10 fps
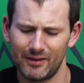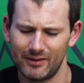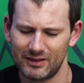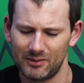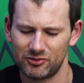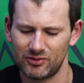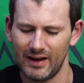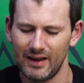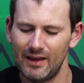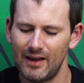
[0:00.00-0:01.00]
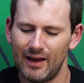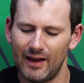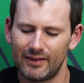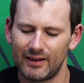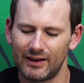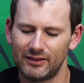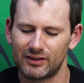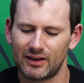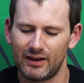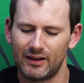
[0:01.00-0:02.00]
of the substrate, and then I just
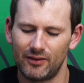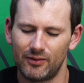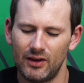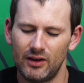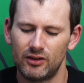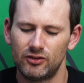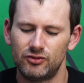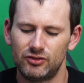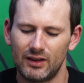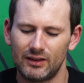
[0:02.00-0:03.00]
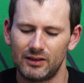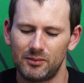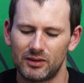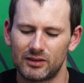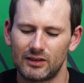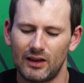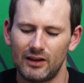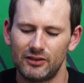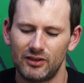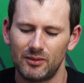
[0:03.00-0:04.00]
kind of gently
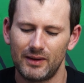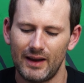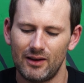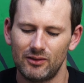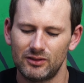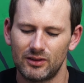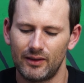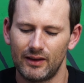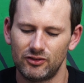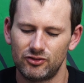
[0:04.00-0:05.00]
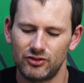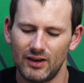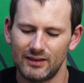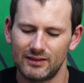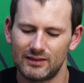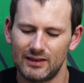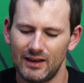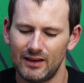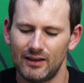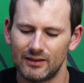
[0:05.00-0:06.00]
massage them down so they just
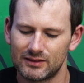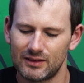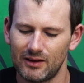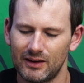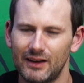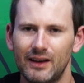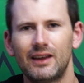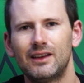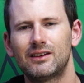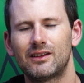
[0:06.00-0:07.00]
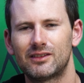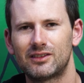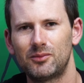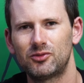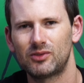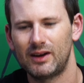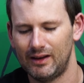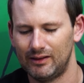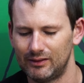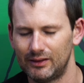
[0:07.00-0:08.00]
sit sunken into the substrate
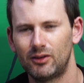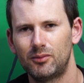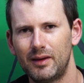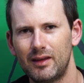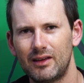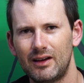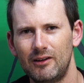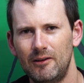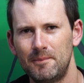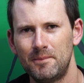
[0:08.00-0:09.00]
a little bit there,